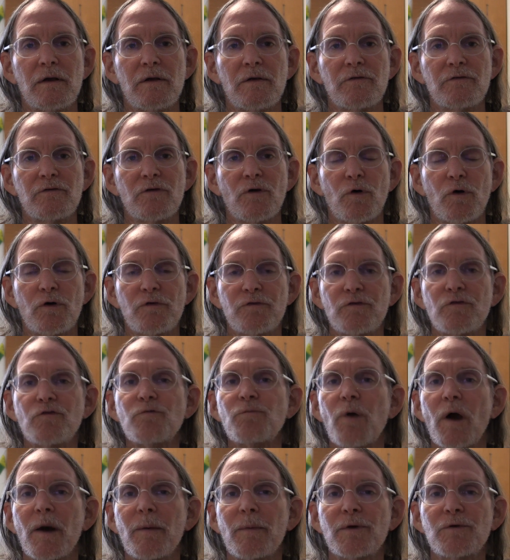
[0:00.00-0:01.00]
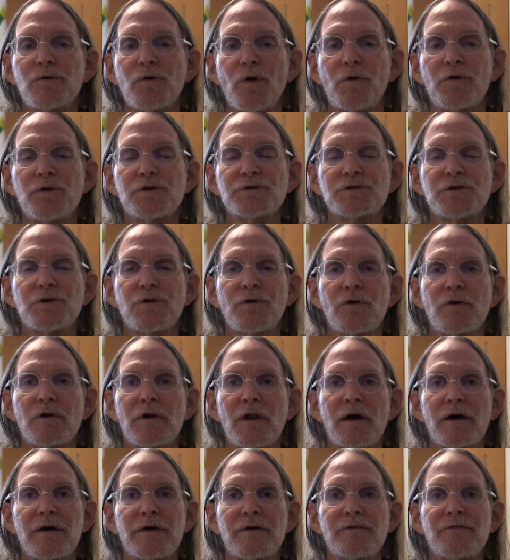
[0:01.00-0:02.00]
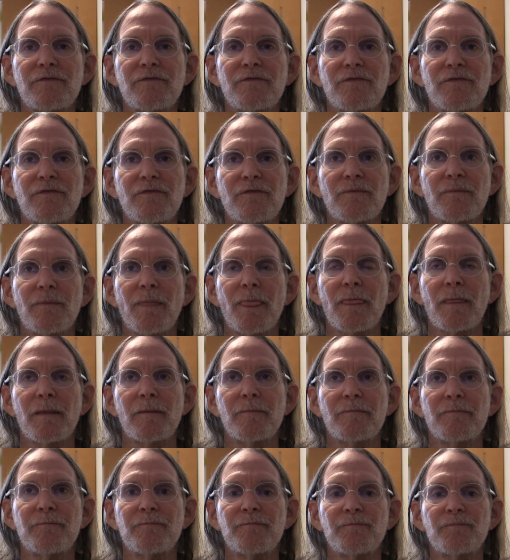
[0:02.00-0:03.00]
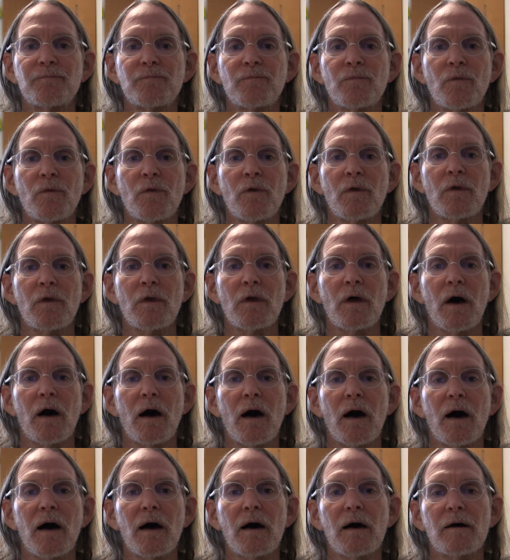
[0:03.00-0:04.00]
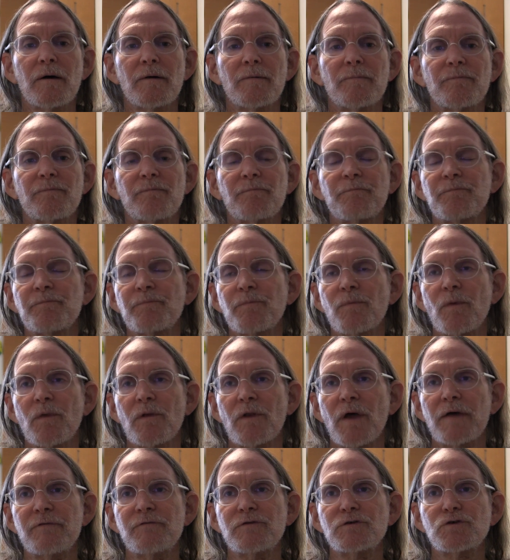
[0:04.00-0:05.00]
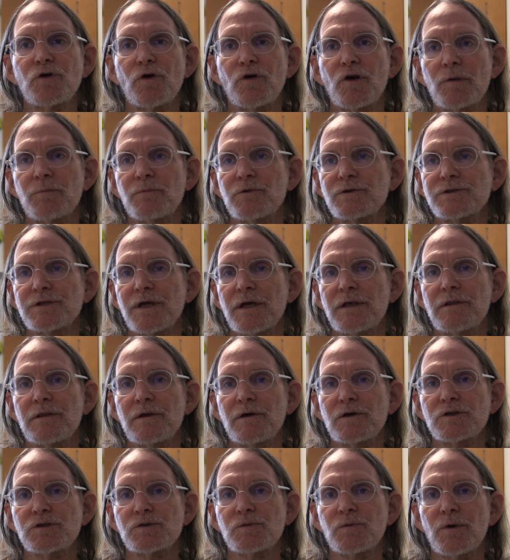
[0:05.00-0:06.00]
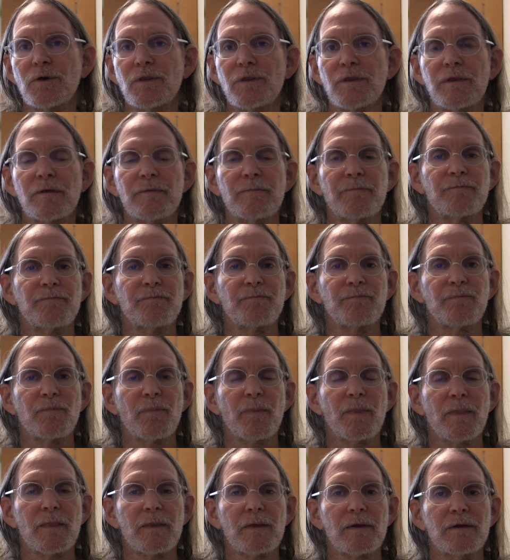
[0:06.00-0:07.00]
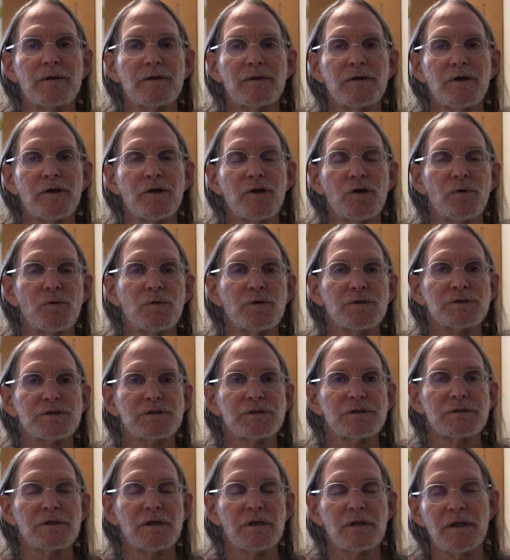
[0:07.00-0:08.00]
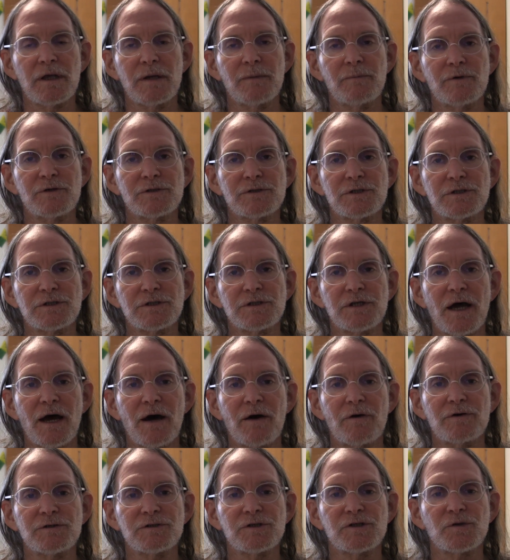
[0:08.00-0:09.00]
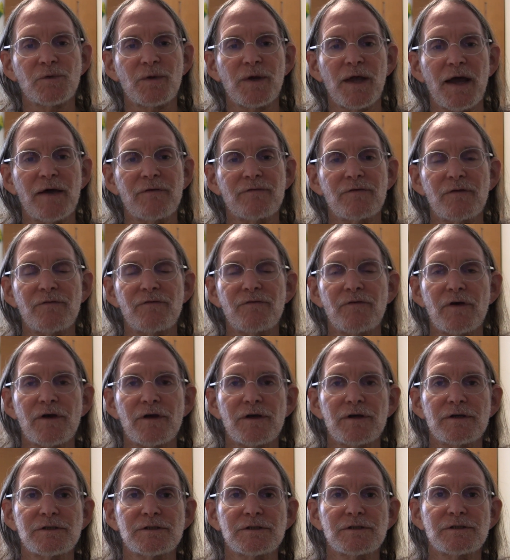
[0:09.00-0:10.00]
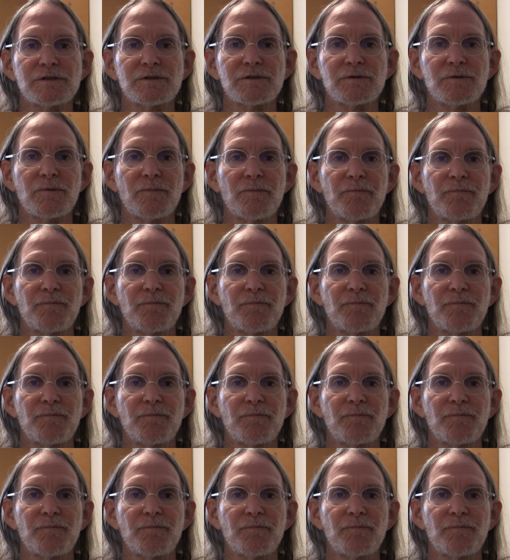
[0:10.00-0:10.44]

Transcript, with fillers: So if you've probably noticed in your life, uh, life is going to present us with continuous dilemmas and challenges we have to face.